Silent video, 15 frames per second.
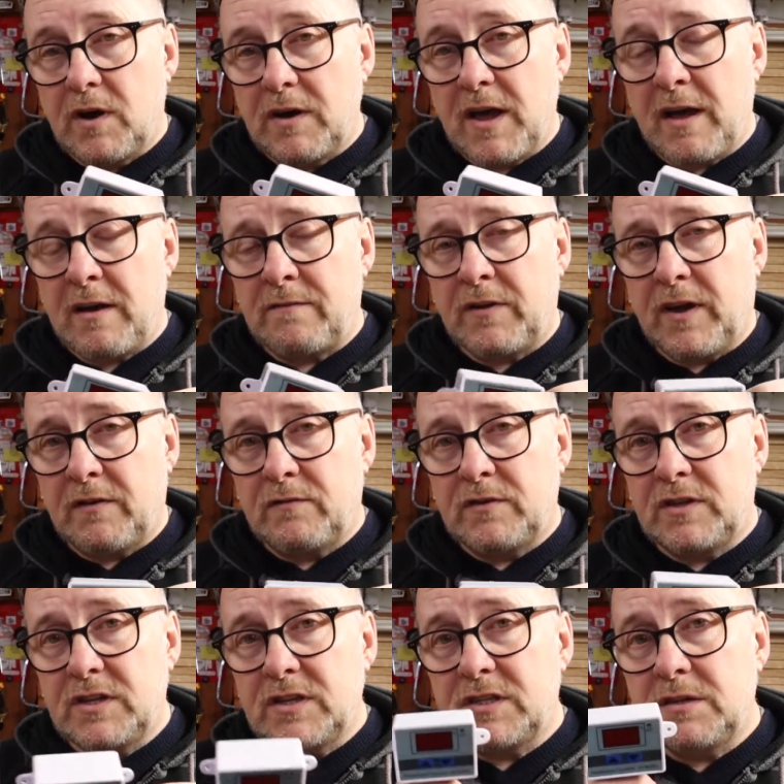I have
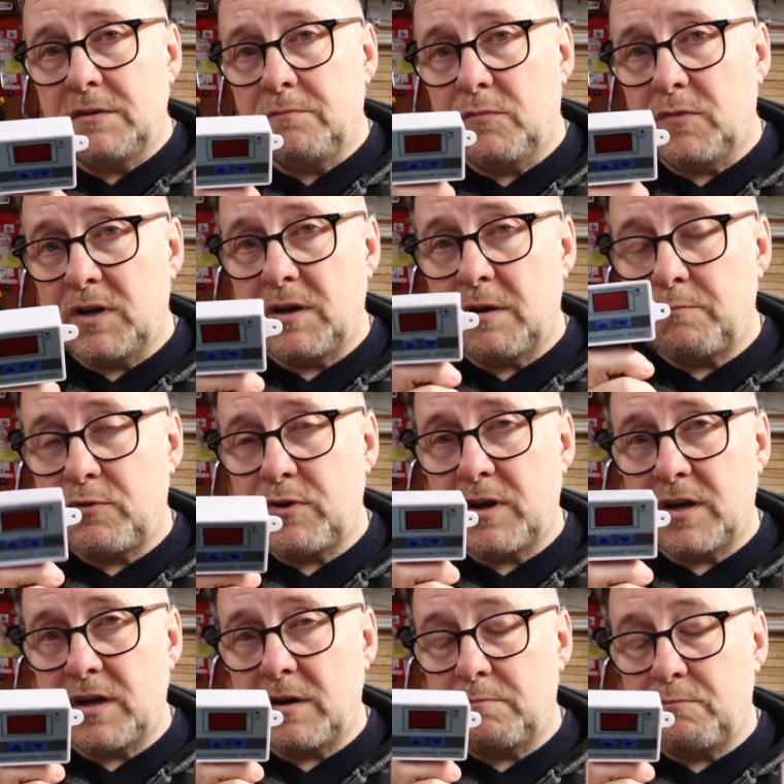covered this in
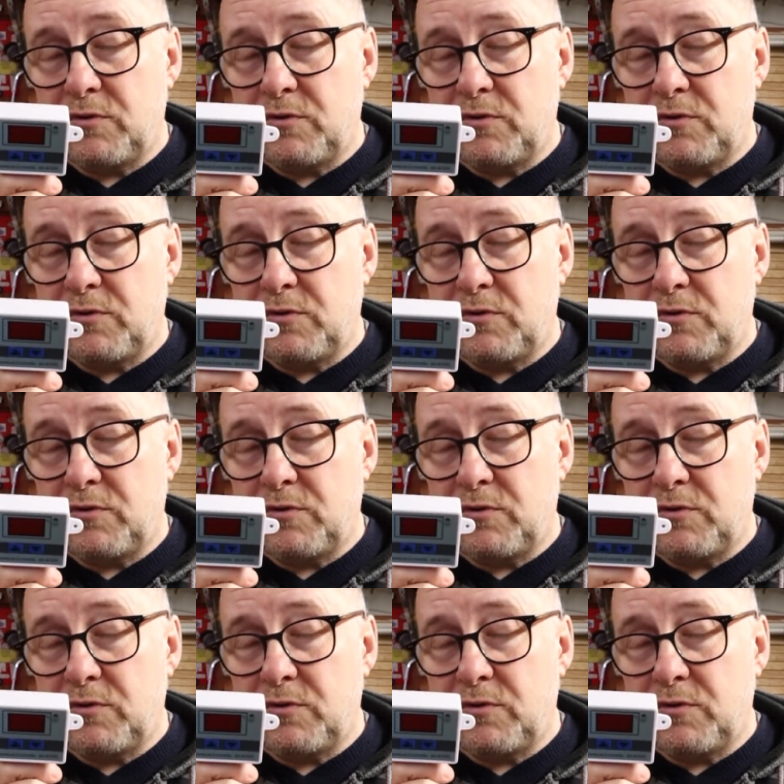a